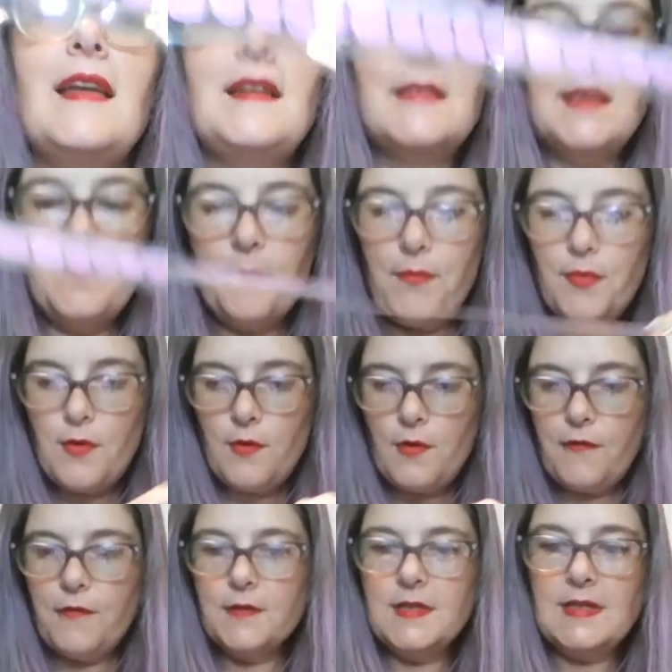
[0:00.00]
That is a
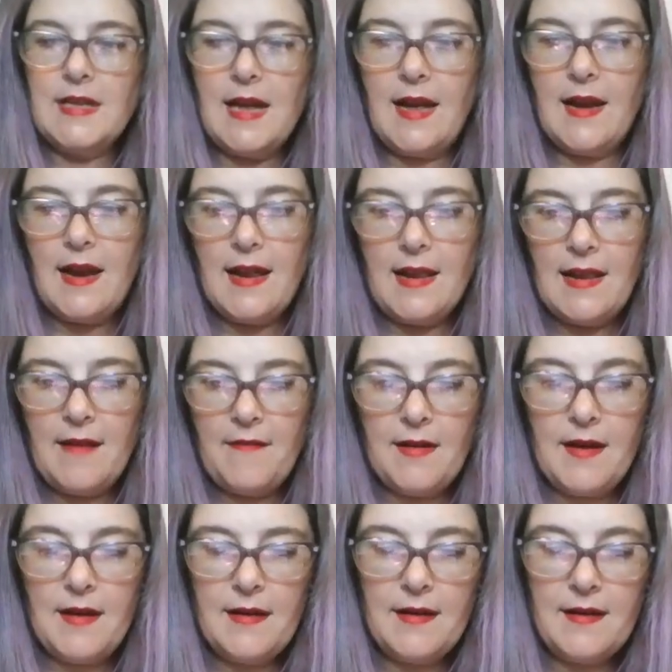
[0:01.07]
beautiful set. I love
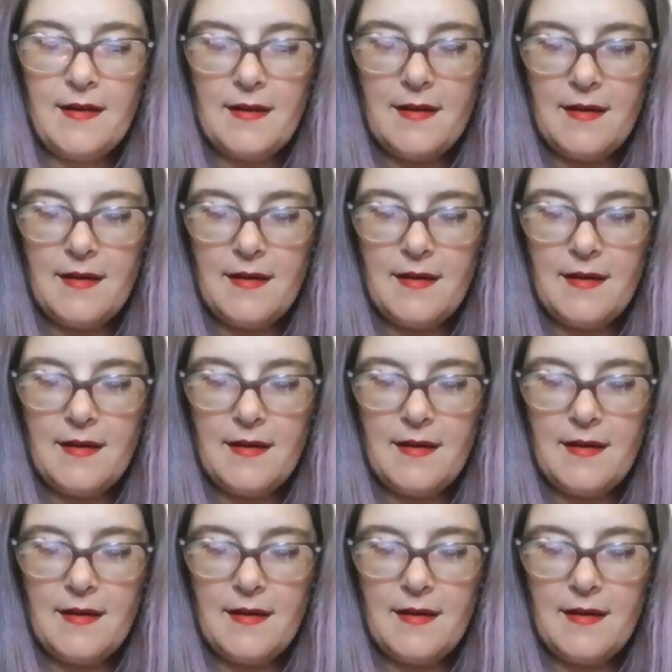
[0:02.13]
it.